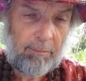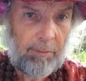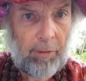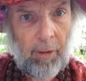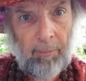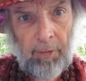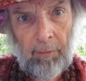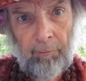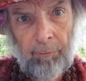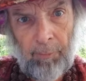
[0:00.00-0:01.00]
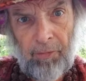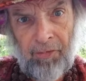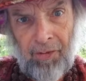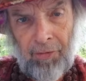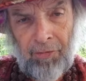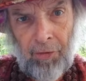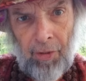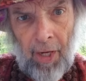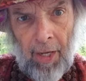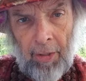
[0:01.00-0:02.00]
You come in from
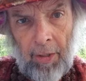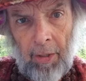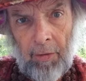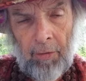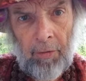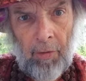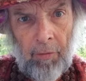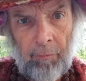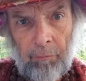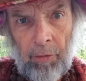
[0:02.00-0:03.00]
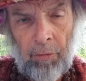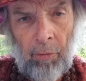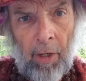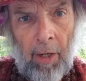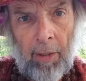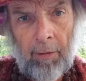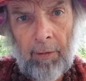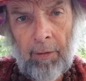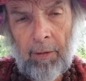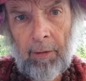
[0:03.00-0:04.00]
Cincinnati on another freeway,
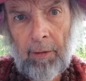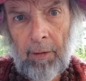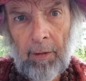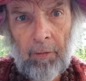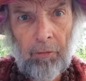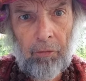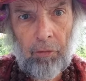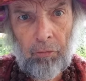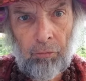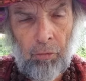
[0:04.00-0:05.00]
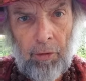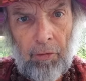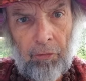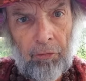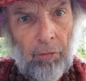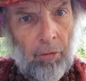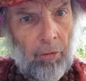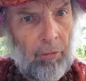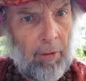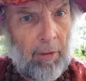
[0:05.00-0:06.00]
there's a
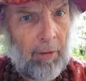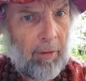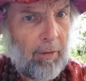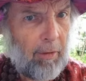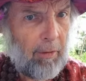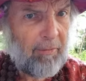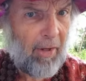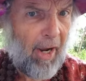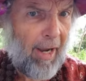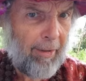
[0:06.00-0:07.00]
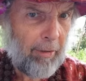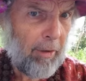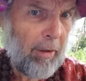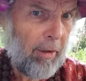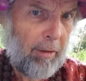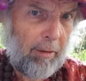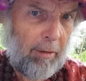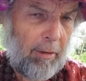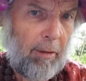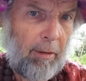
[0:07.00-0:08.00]
20-story tire.
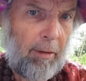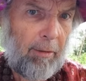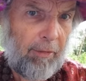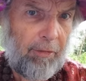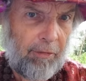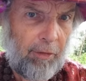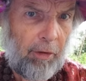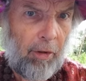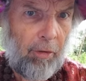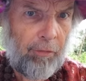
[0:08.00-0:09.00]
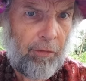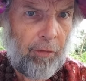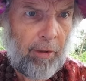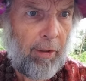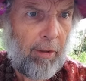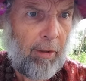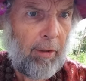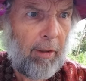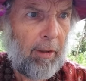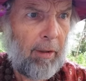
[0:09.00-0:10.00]
This is the culture
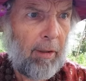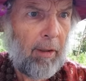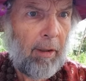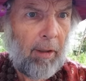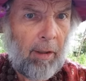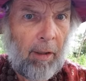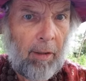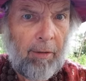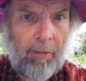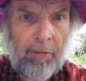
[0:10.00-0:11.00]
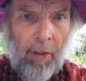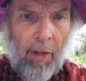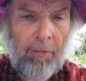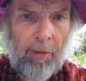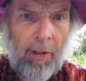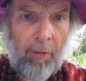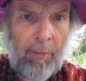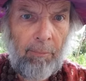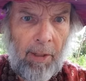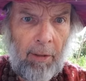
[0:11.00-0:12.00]
here. These guys
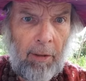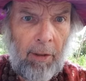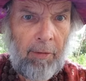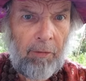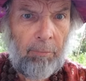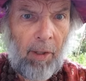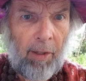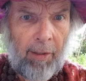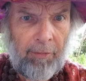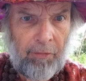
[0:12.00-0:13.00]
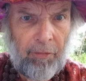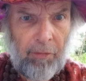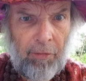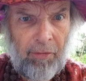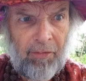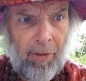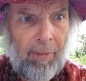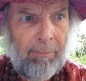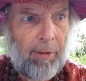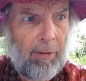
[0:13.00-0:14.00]
carry metal lunch buckets to the
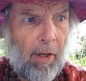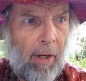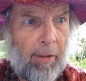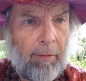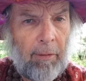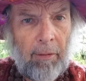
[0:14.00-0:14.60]
assembly line.